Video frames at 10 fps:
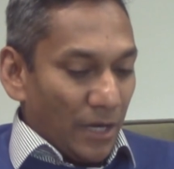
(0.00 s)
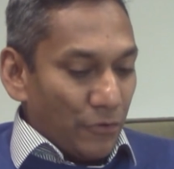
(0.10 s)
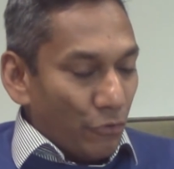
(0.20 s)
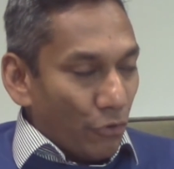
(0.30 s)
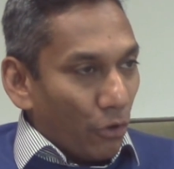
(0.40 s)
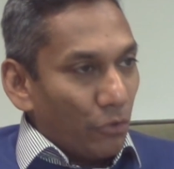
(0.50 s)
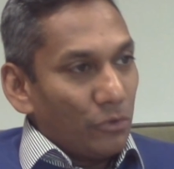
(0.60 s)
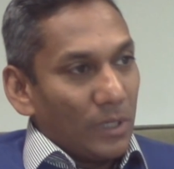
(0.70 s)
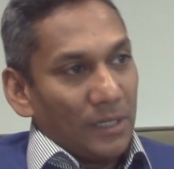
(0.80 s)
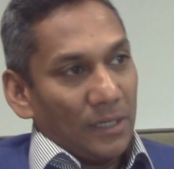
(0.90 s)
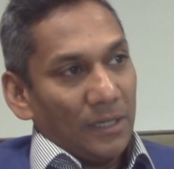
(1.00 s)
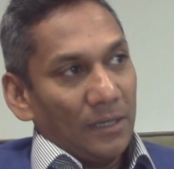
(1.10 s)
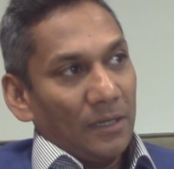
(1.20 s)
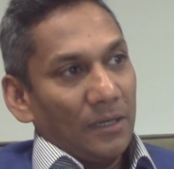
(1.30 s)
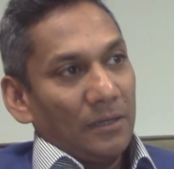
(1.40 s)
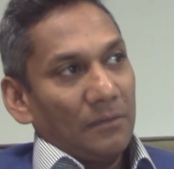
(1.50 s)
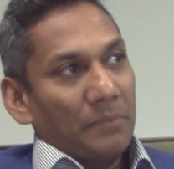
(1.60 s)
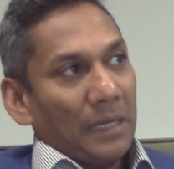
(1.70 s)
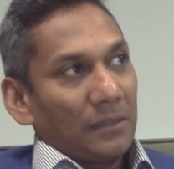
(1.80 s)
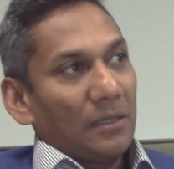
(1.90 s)
No,
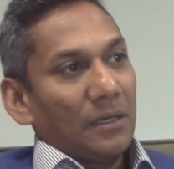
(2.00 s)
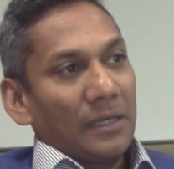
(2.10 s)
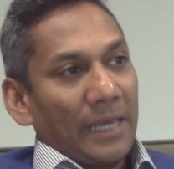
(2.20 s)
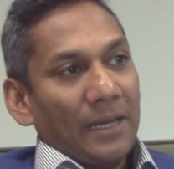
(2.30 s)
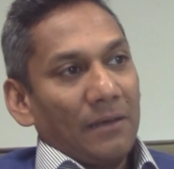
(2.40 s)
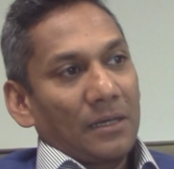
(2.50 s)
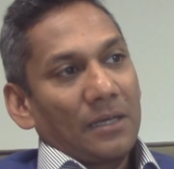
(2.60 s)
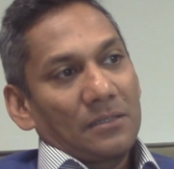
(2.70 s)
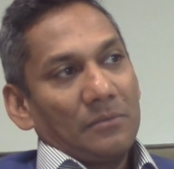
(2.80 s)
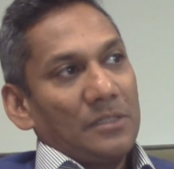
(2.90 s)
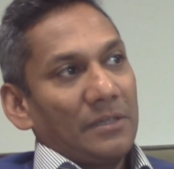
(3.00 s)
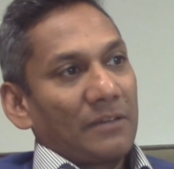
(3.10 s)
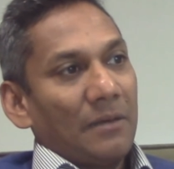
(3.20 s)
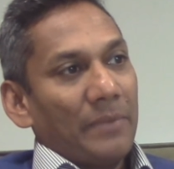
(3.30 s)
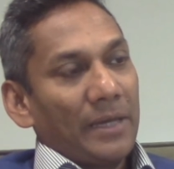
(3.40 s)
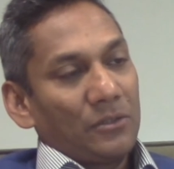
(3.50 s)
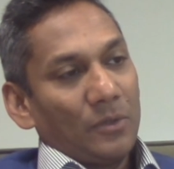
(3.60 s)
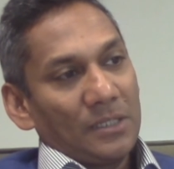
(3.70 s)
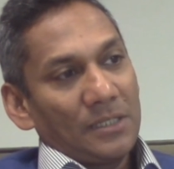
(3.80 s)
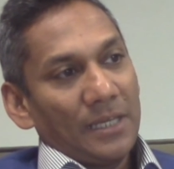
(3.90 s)
but again, our customers have come back
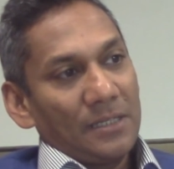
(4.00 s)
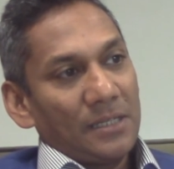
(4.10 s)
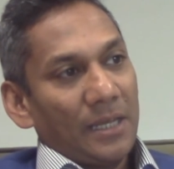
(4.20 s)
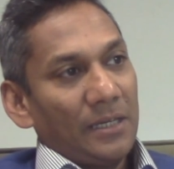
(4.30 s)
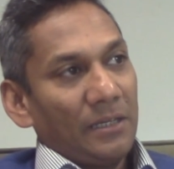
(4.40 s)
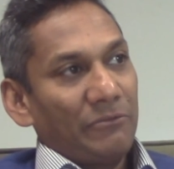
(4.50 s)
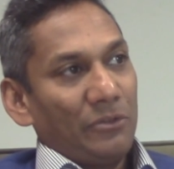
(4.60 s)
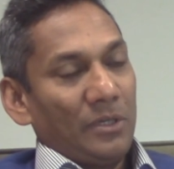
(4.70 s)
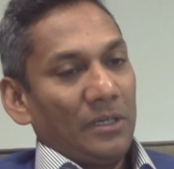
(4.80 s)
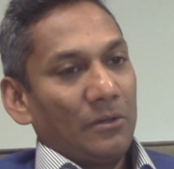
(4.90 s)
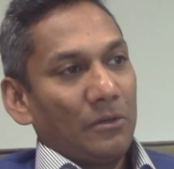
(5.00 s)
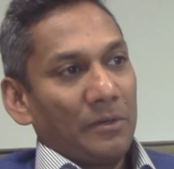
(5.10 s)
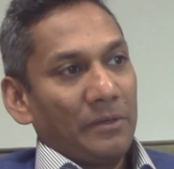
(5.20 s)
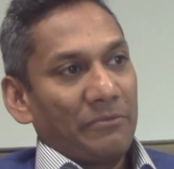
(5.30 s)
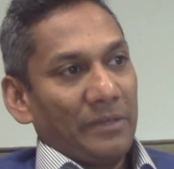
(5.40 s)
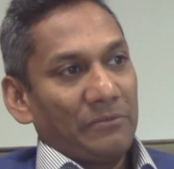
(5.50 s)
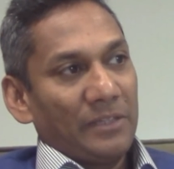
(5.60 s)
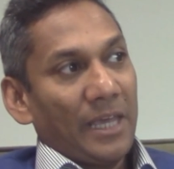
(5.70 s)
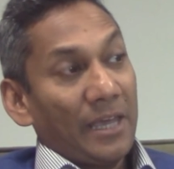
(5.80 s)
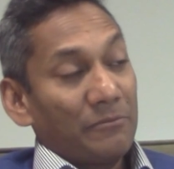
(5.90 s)
to us and said if if
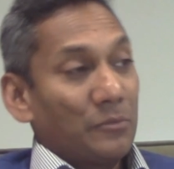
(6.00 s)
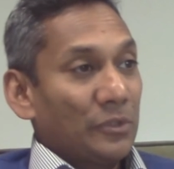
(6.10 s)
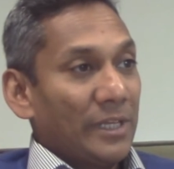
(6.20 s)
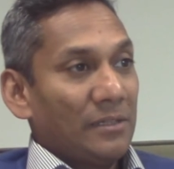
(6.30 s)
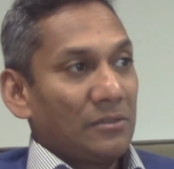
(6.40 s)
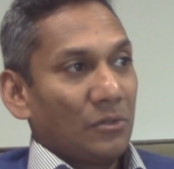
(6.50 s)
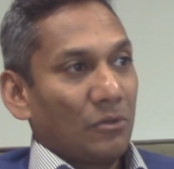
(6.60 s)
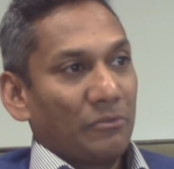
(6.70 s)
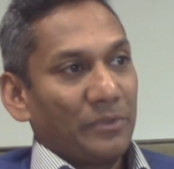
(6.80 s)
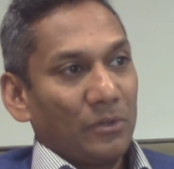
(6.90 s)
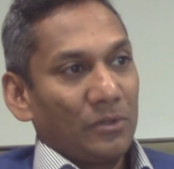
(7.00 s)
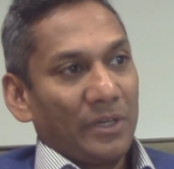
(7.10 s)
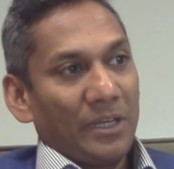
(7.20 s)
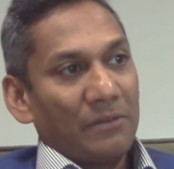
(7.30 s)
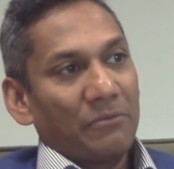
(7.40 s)
they have more than sort of 3 and